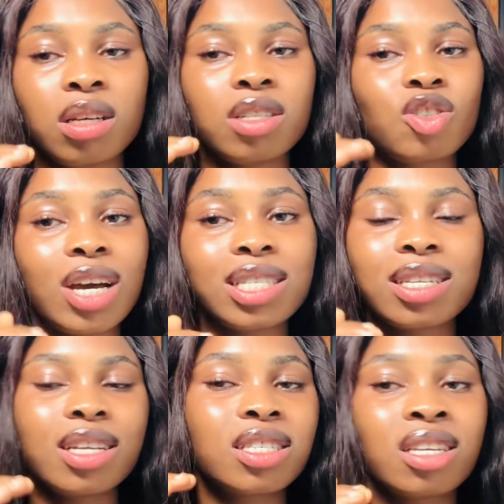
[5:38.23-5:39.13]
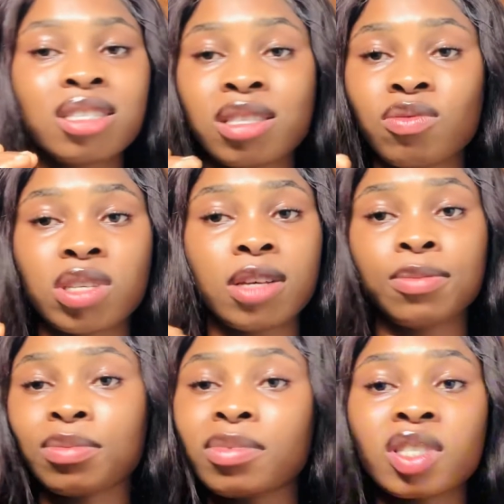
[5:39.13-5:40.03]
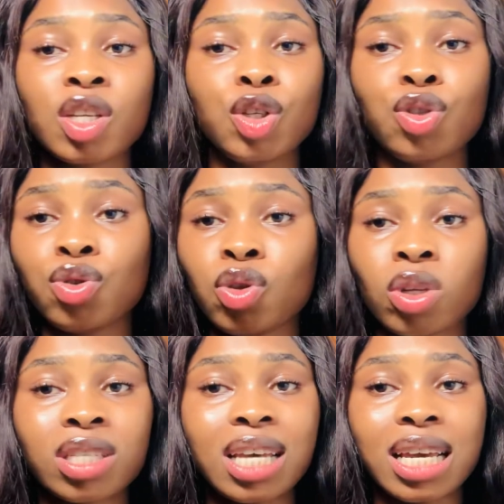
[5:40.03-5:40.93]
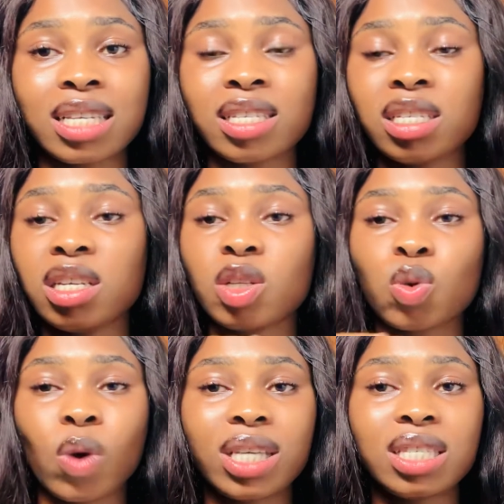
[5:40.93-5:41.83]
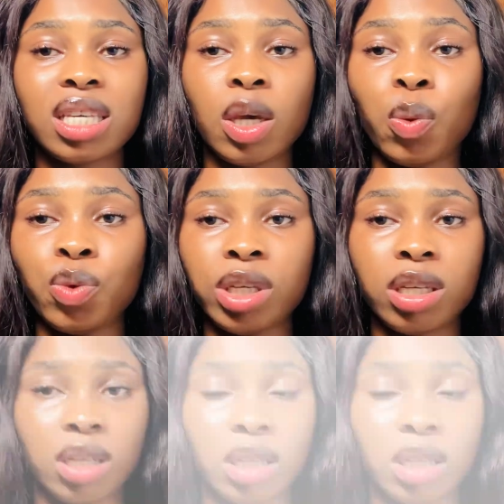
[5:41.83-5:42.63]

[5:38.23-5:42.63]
dry skin and sensitive skin, it should not exceed twice a week.